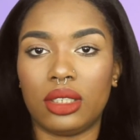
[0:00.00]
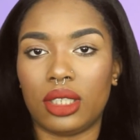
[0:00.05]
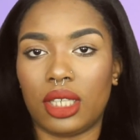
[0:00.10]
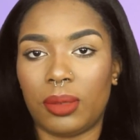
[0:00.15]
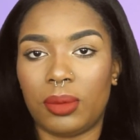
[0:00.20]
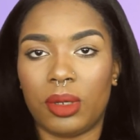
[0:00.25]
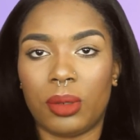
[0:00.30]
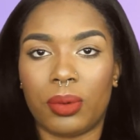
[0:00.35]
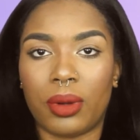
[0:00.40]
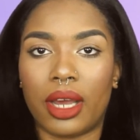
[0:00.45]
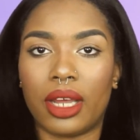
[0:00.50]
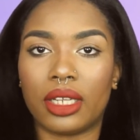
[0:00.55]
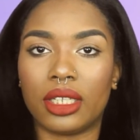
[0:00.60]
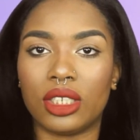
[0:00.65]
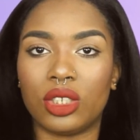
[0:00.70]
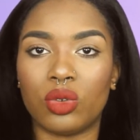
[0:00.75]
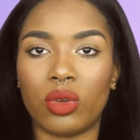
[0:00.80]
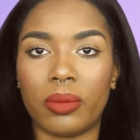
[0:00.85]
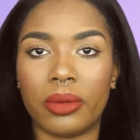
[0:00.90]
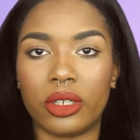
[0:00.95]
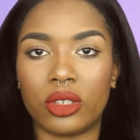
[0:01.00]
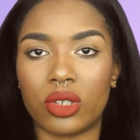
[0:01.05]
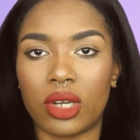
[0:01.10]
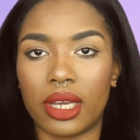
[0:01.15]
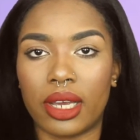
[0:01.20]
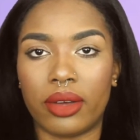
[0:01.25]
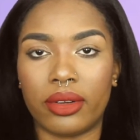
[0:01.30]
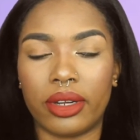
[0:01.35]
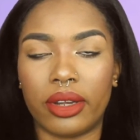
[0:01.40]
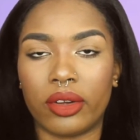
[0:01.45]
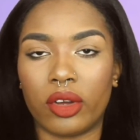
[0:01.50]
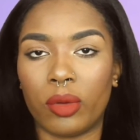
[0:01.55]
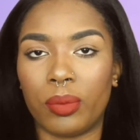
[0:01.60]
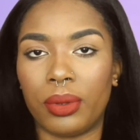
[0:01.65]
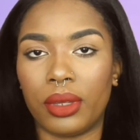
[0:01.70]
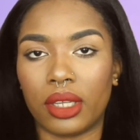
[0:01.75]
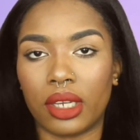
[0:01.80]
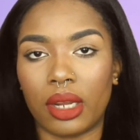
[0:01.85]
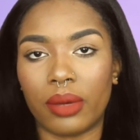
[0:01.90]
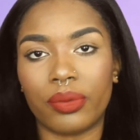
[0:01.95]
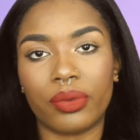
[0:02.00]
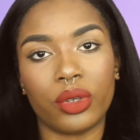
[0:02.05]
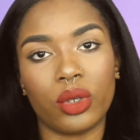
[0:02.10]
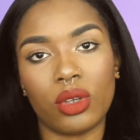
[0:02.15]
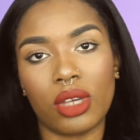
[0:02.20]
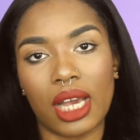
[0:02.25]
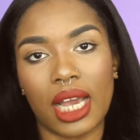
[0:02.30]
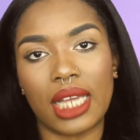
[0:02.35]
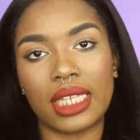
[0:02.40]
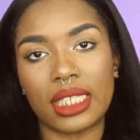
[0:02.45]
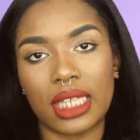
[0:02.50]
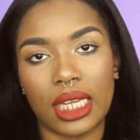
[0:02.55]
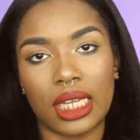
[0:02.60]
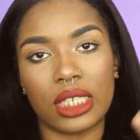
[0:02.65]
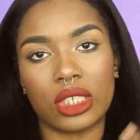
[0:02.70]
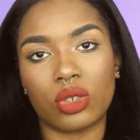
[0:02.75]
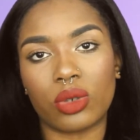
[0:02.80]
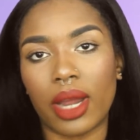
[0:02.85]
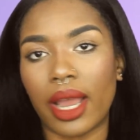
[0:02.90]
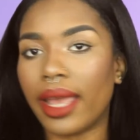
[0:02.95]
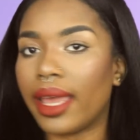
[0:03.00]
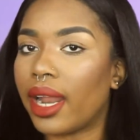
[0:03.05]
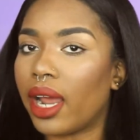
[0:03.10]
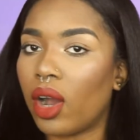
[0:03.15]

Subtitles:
give me a product that you want me to try out, and I'll go pick it up for you guys and try it